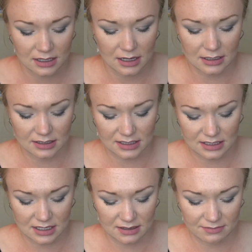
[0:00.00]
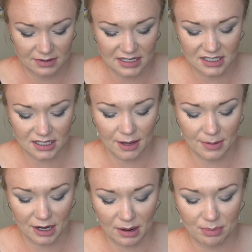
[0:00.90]
let's see, it doesn't come
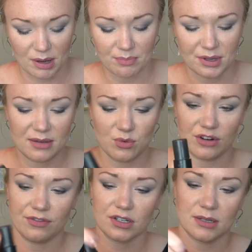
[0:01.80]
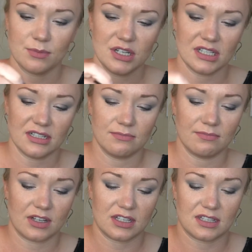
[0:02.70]
out of my pump anymore for some reason,
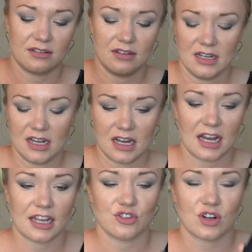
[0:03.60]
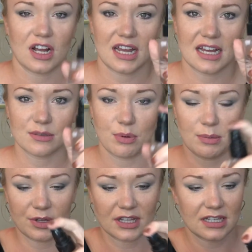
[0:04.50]
because I can try it. It has a
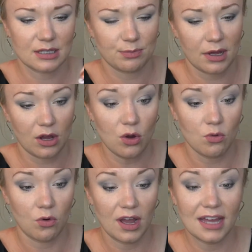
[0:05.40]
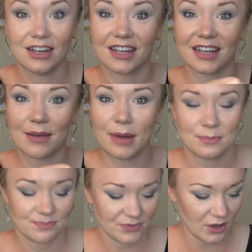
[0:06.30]
pump like this, but oh, hey, look, it came
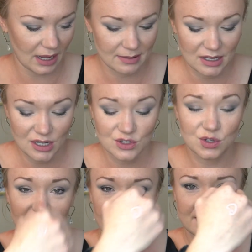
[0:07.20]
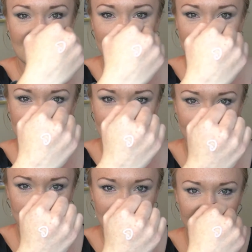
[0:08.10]
out. Okay, so it comes out with this kind
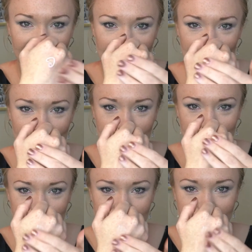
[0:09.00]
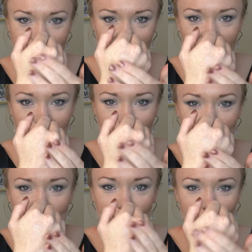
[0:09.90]
of pink finish,
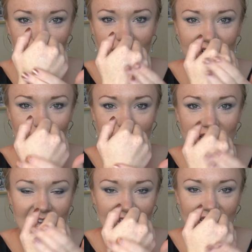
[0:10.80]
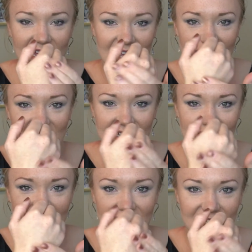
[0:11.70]
smooth it around, and
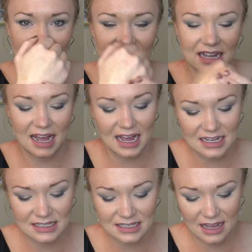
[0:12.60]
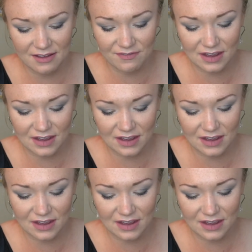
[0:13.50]
it has a